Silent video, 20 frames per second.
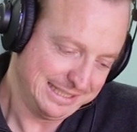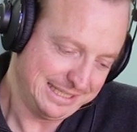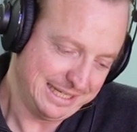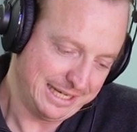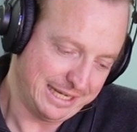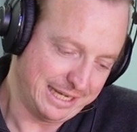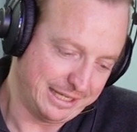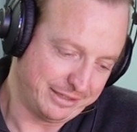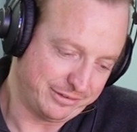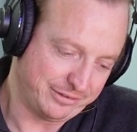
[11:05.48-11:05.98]

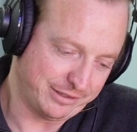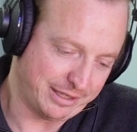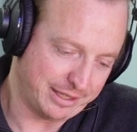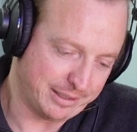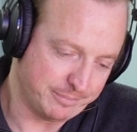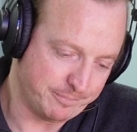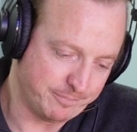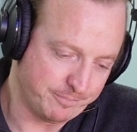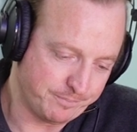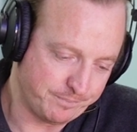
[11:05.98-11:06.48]
it's
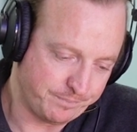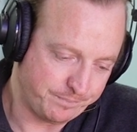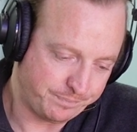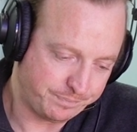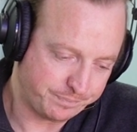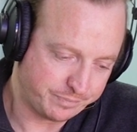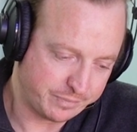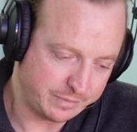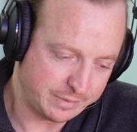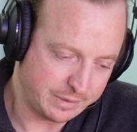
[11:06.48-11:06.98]

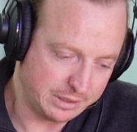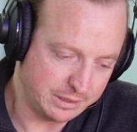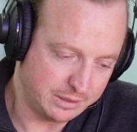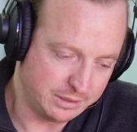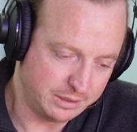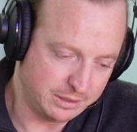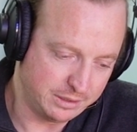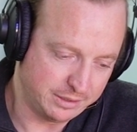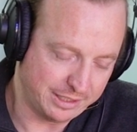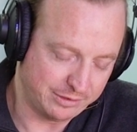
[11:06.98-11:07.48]

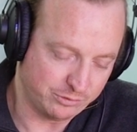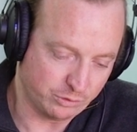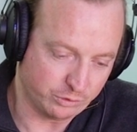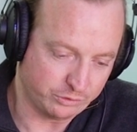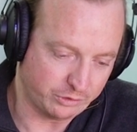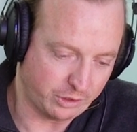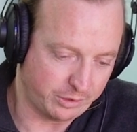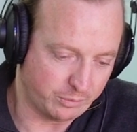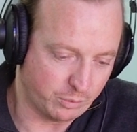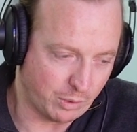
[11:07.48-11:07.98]
there's
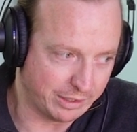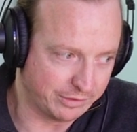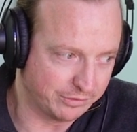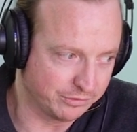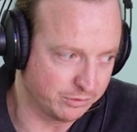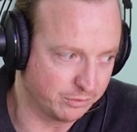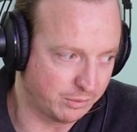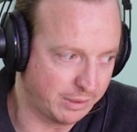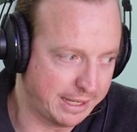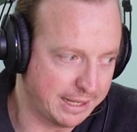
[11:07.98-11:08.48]
also ones
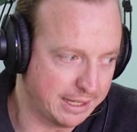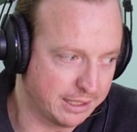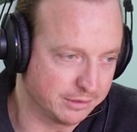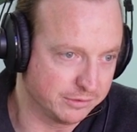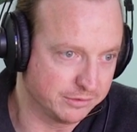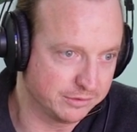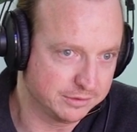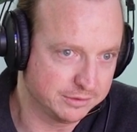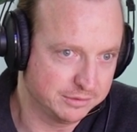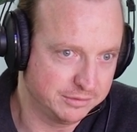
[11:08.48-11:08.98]
around